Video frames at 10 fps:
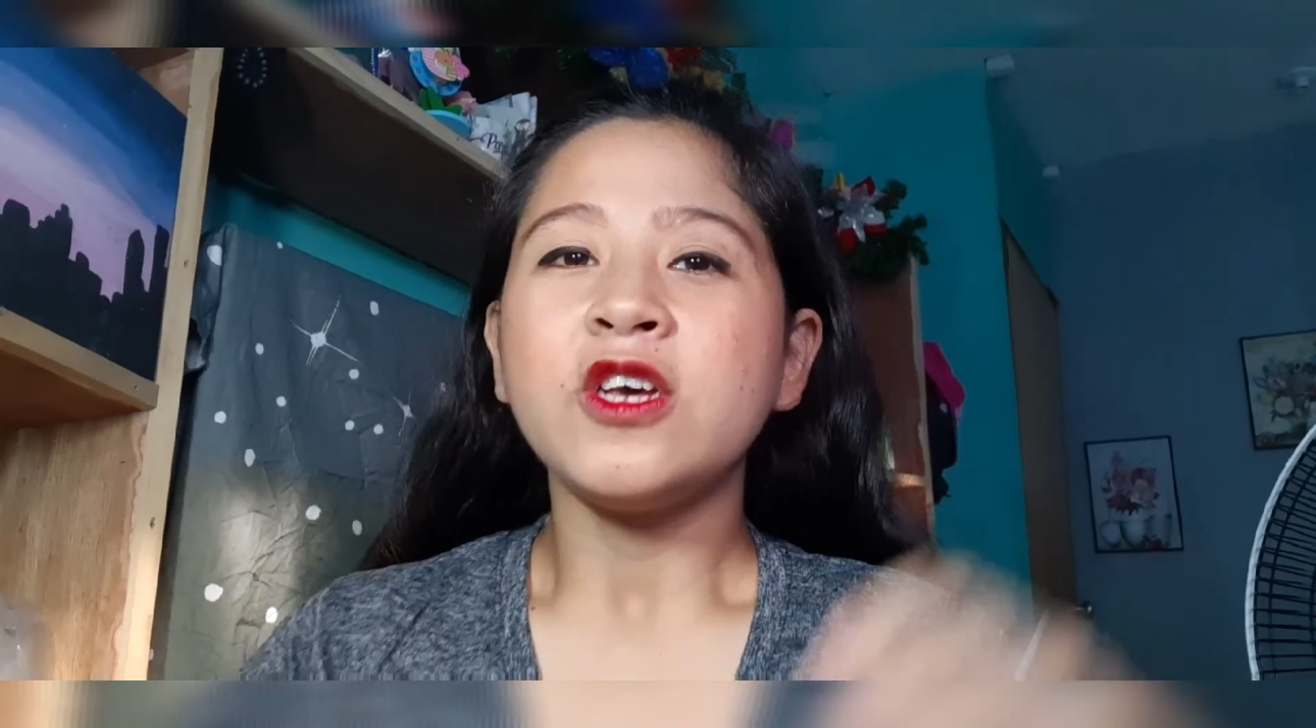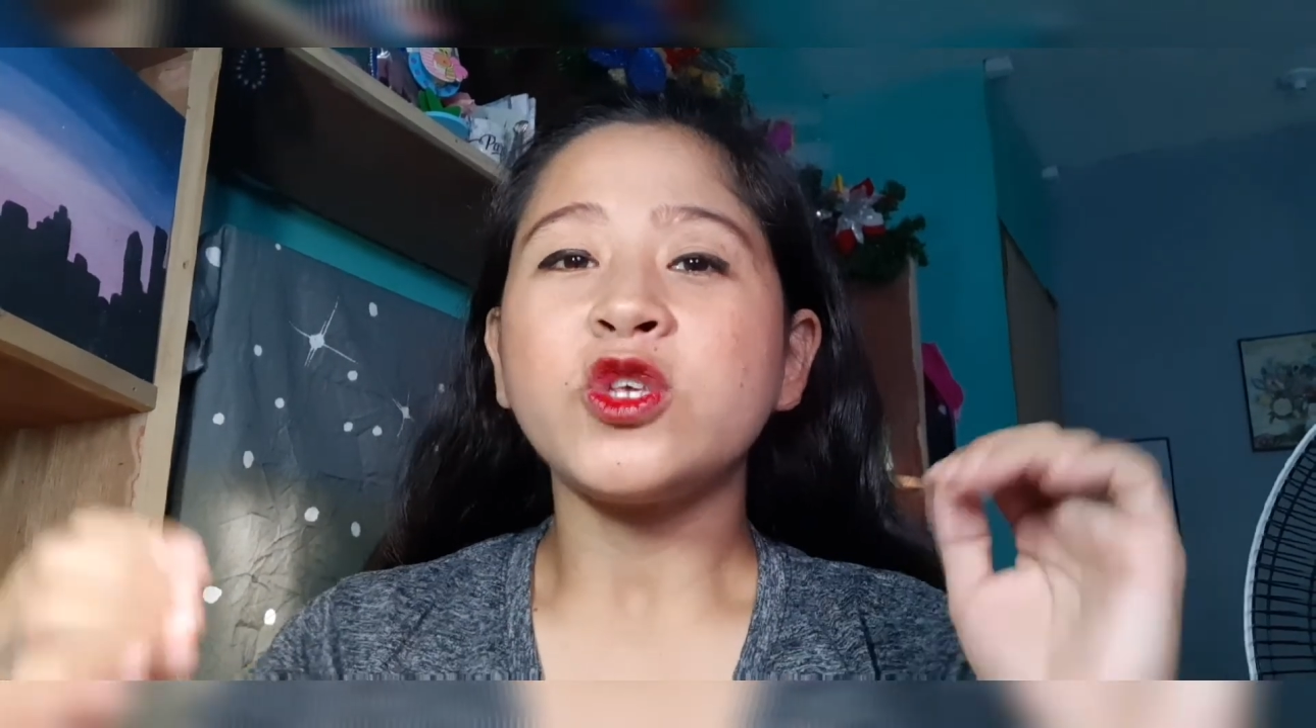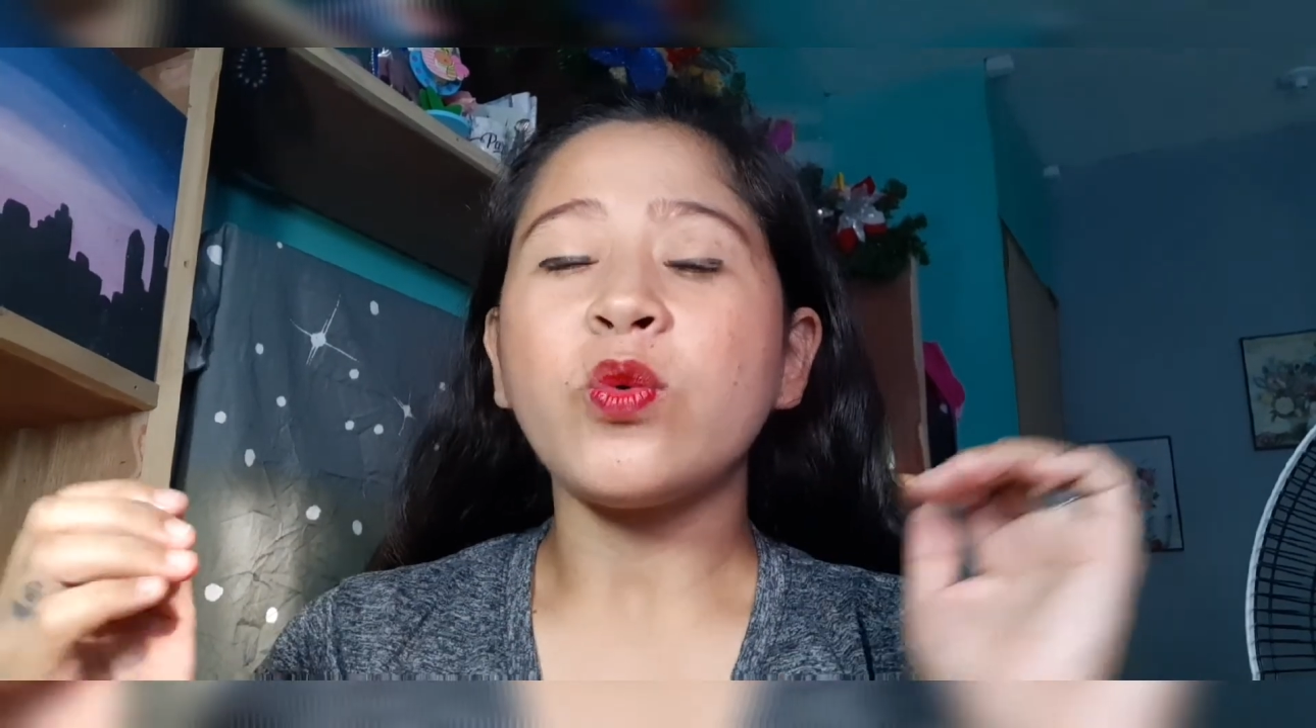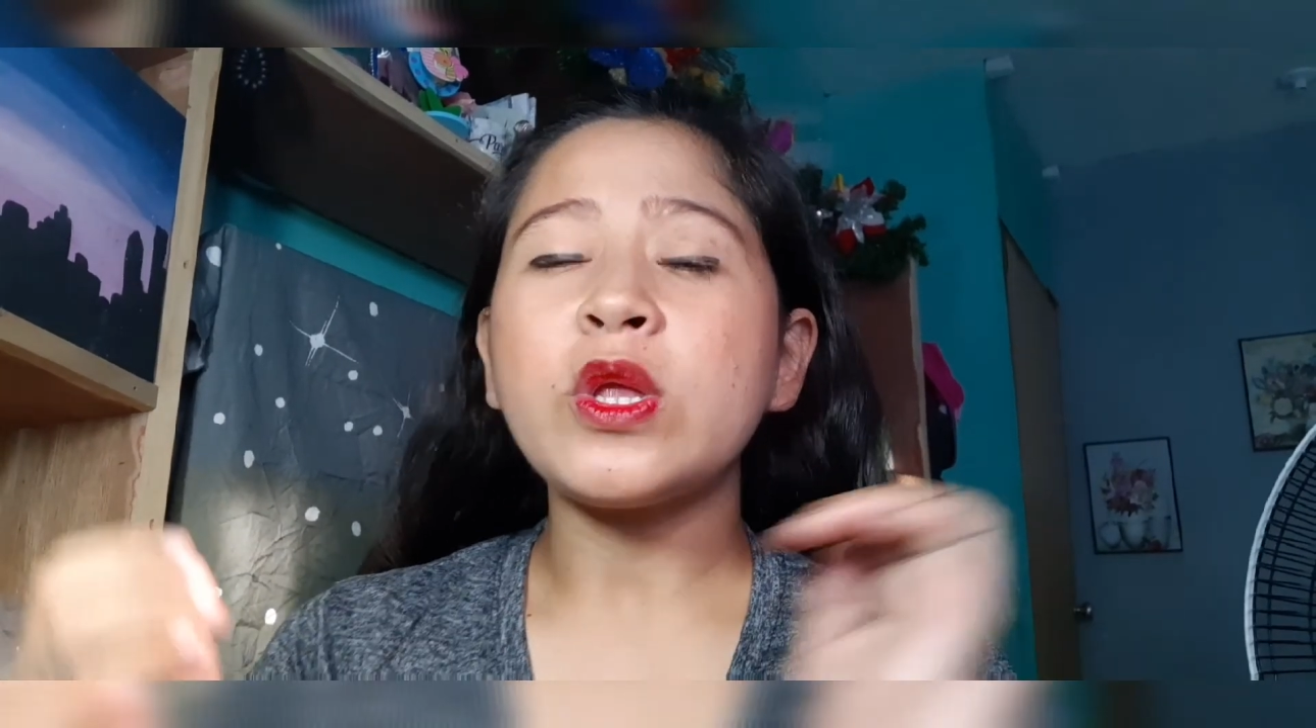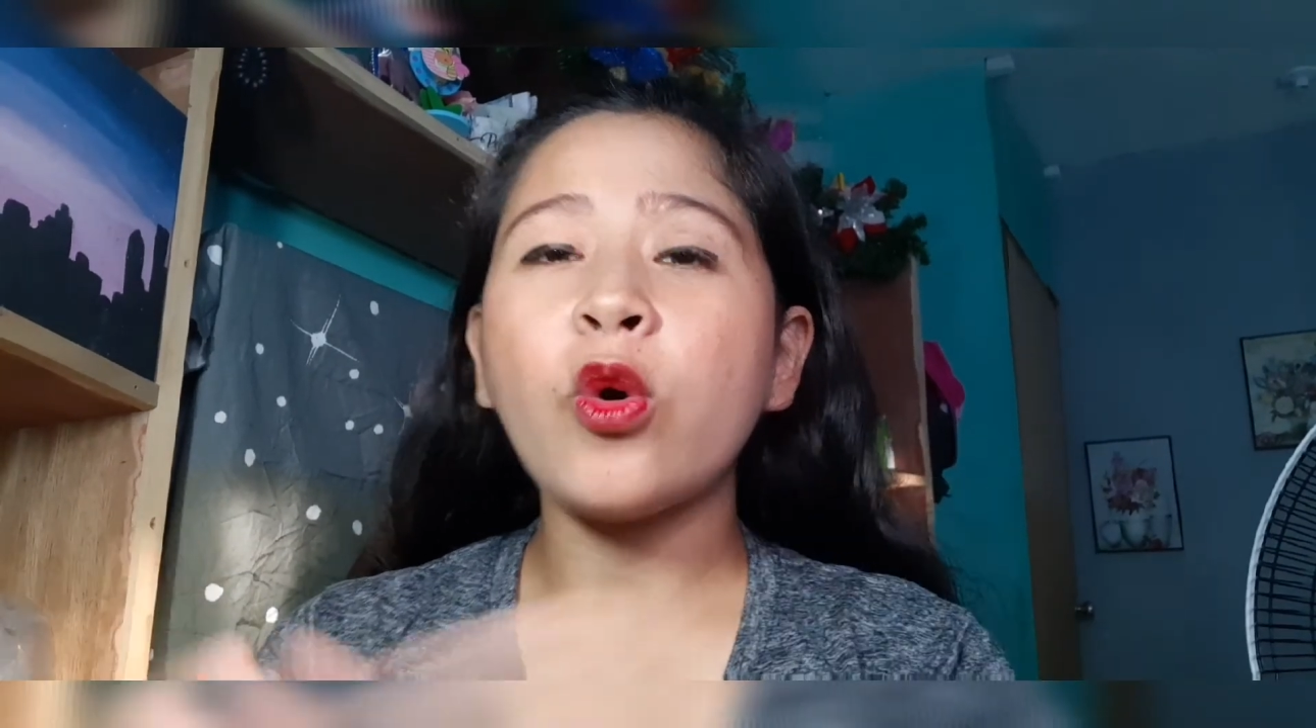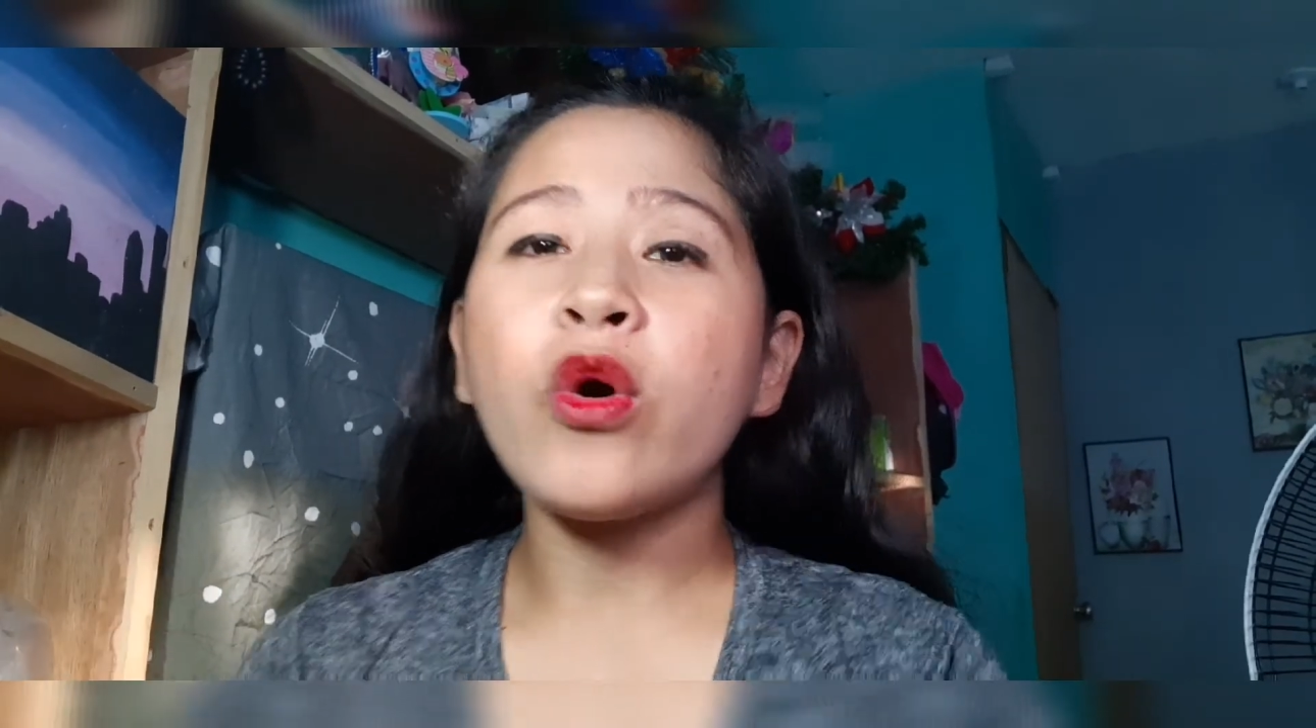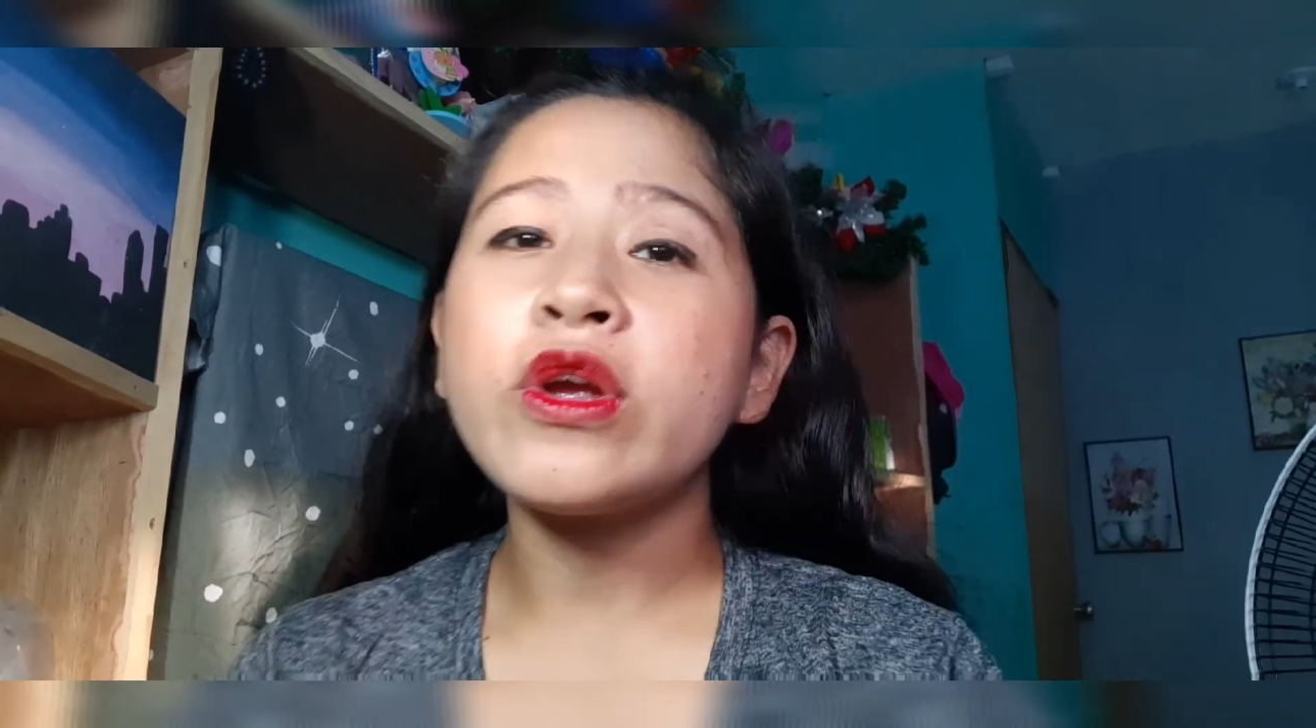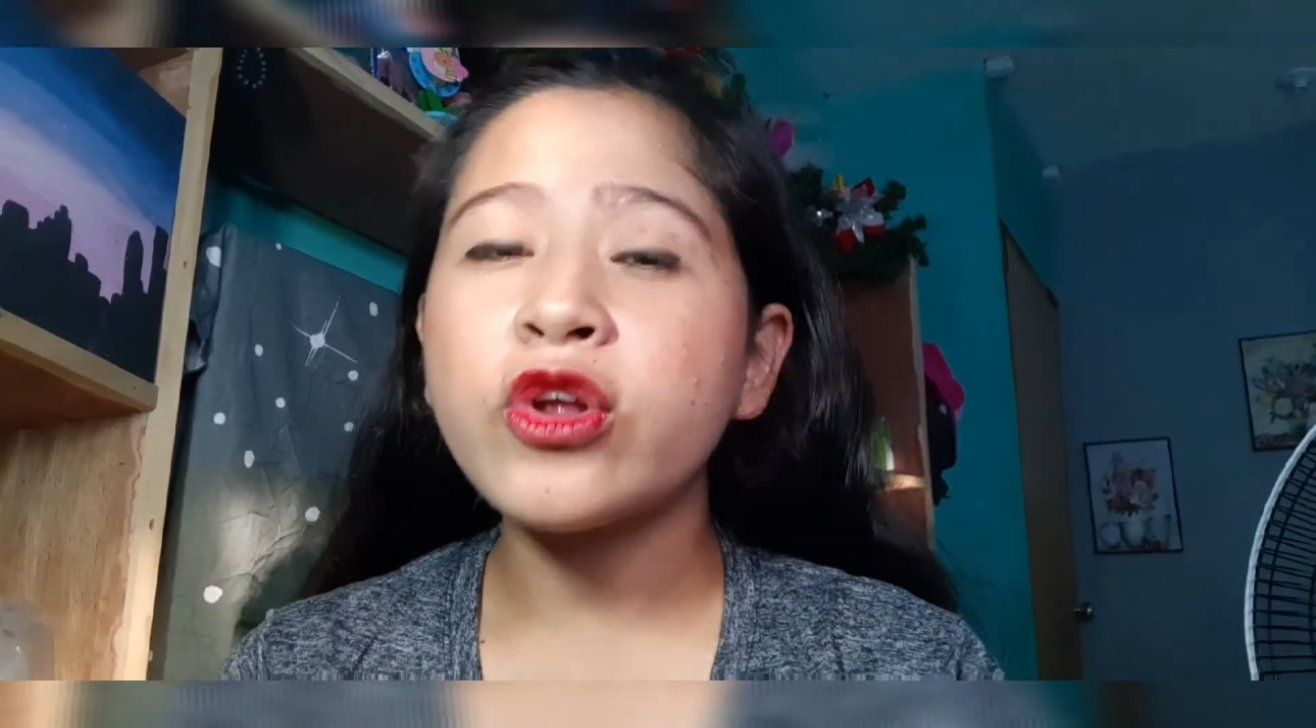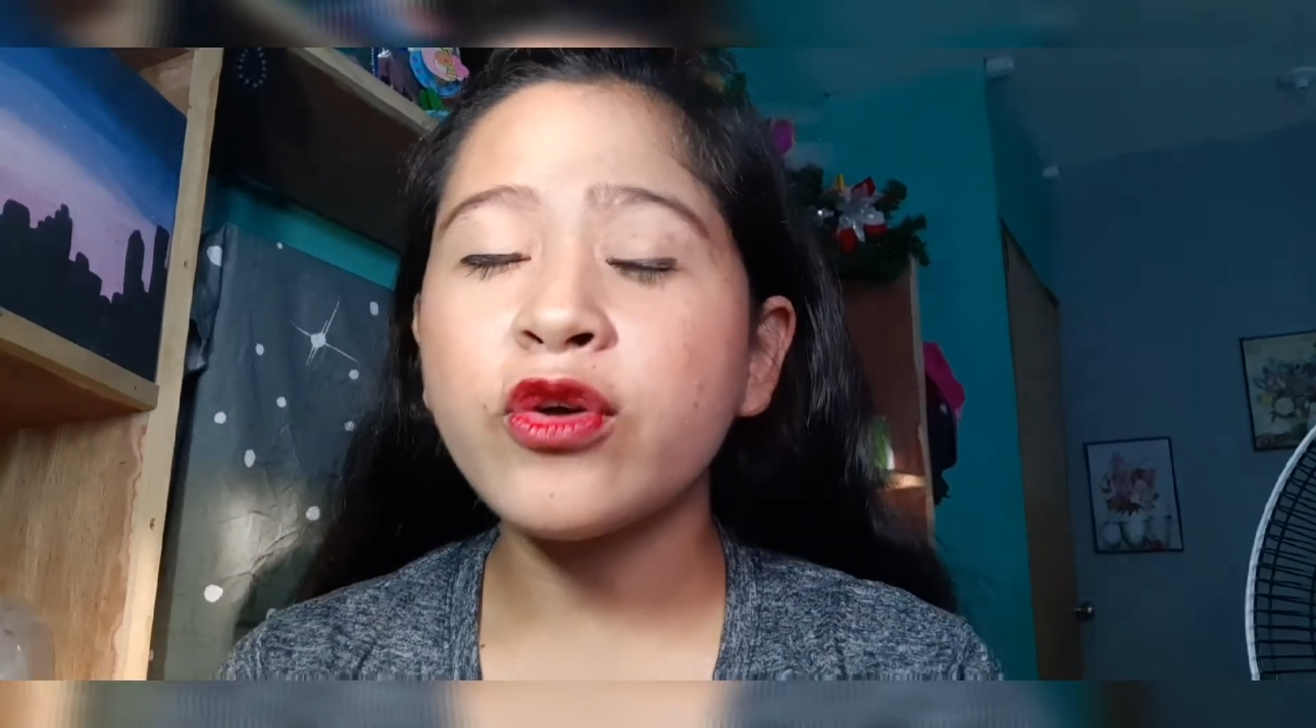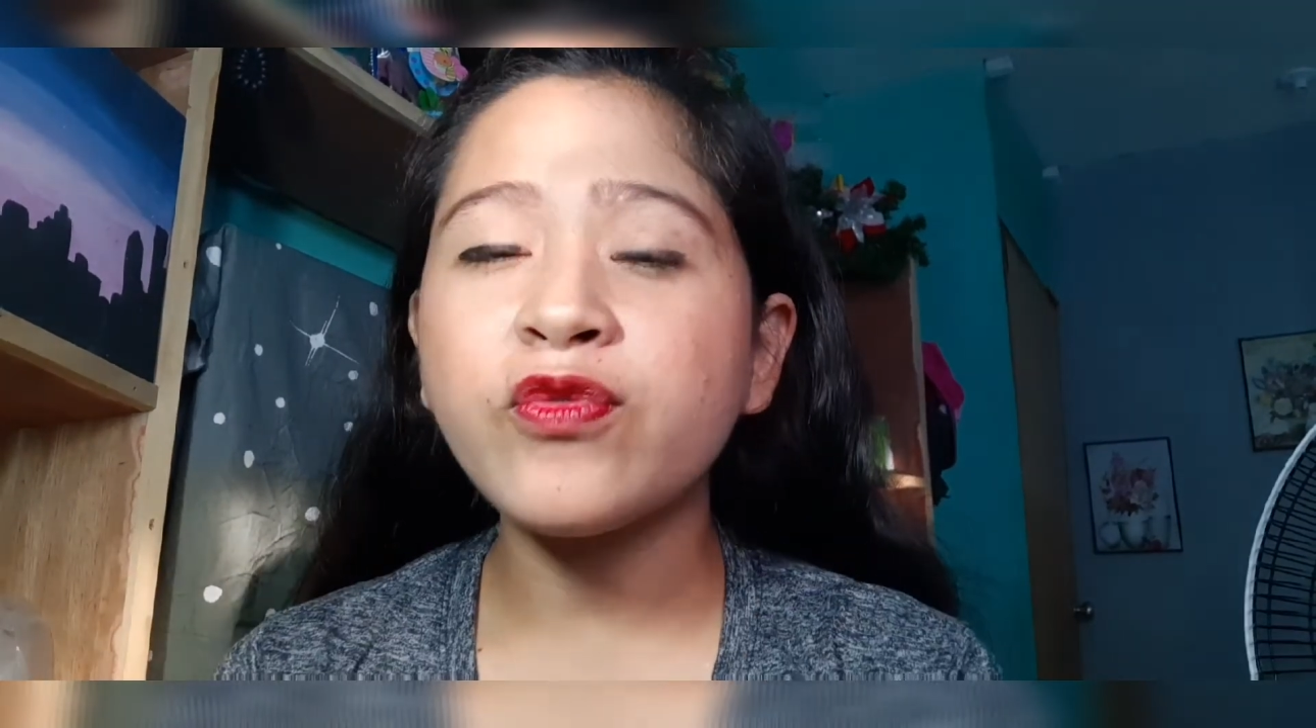So in
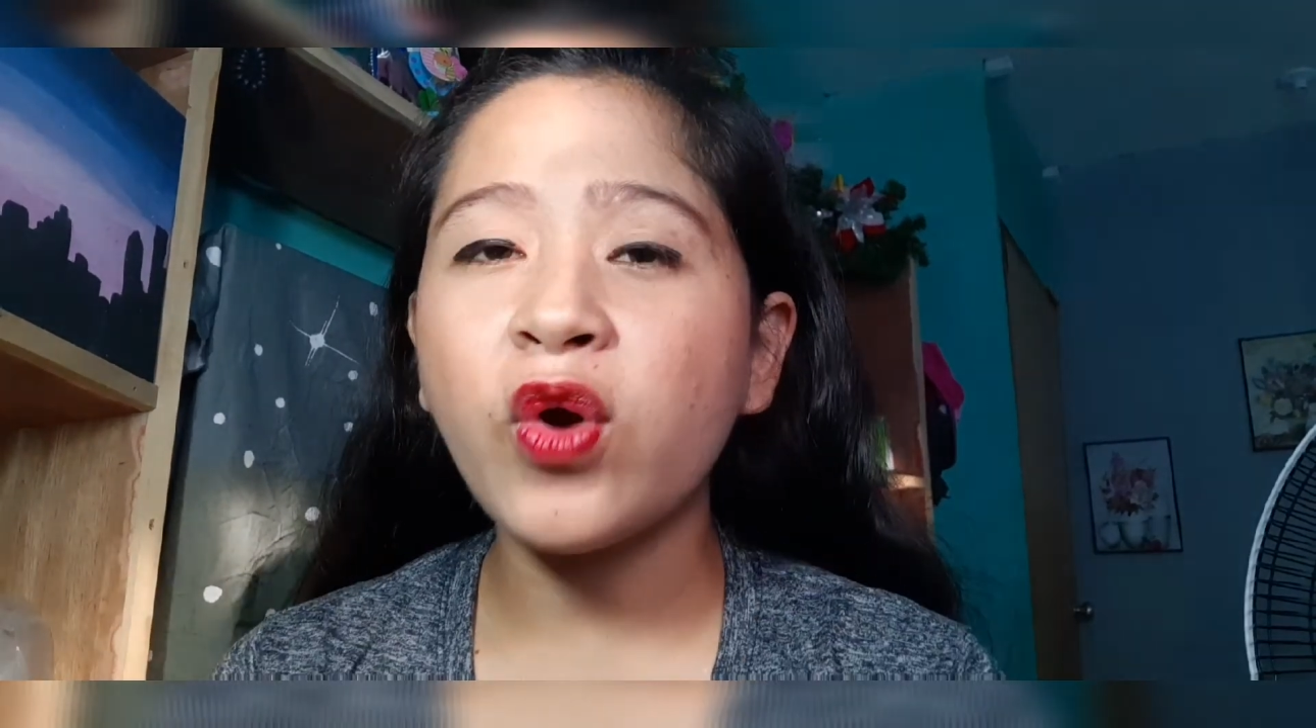order